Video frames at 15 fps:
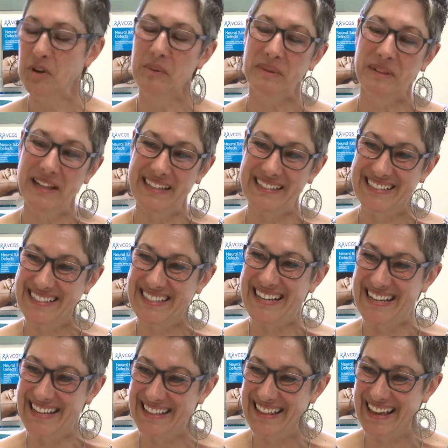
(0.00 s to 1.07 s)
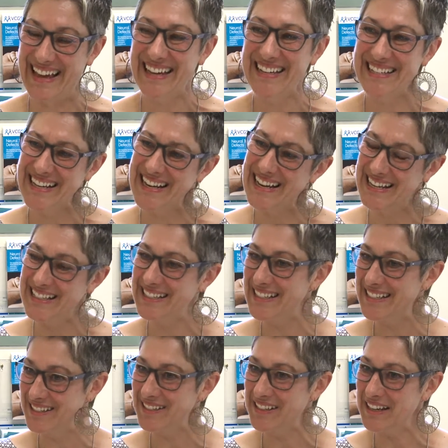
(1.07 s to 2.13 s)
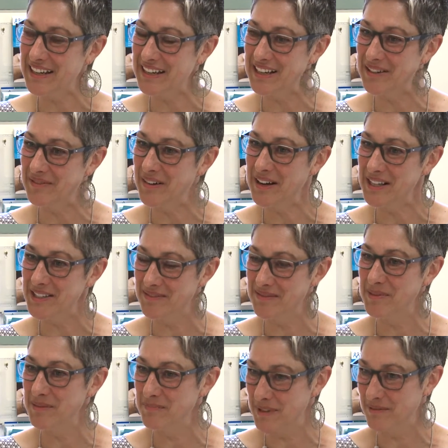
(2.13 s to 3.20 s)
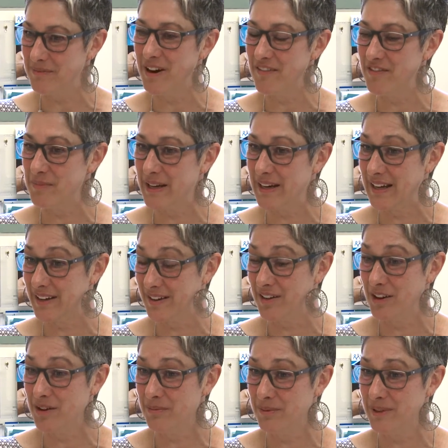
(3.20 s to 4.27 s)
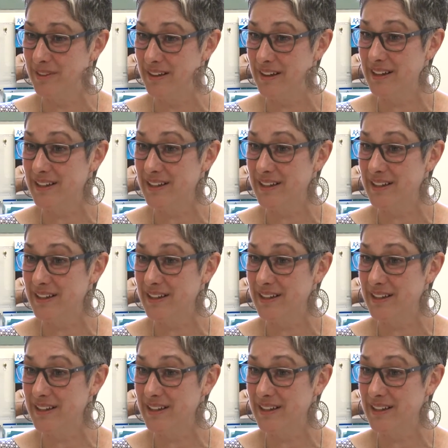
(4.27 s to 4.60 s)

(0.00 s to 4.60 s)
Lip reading: Oh, I'm glad to hear that. Did you get any advice from the midwife about how to cope with